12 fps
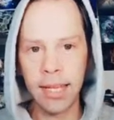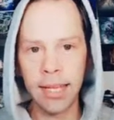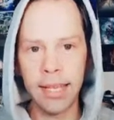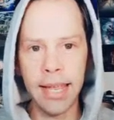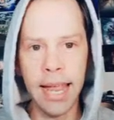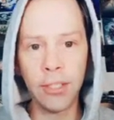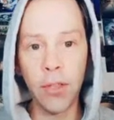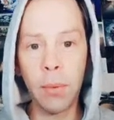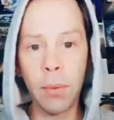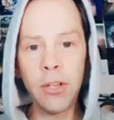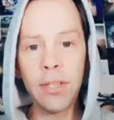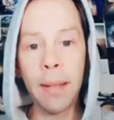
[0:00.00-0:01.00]
Yeah, and so then
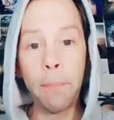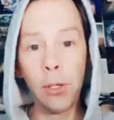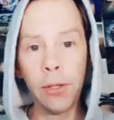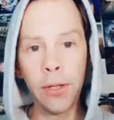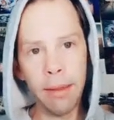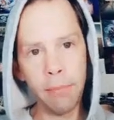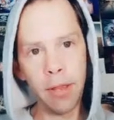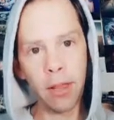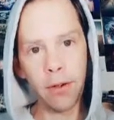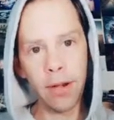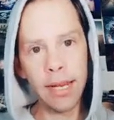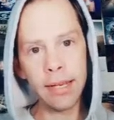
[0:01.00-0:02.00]
what I do is I pull the
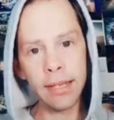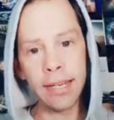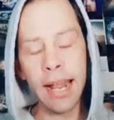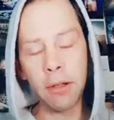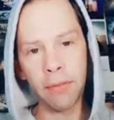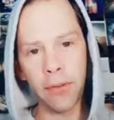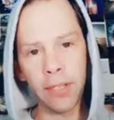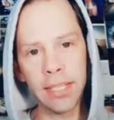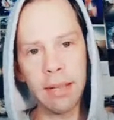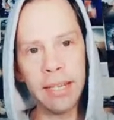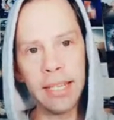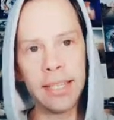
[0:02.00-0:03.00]
MP3. Today was the first
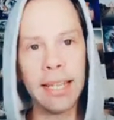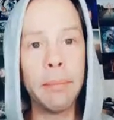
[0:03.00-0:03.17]
time I did this.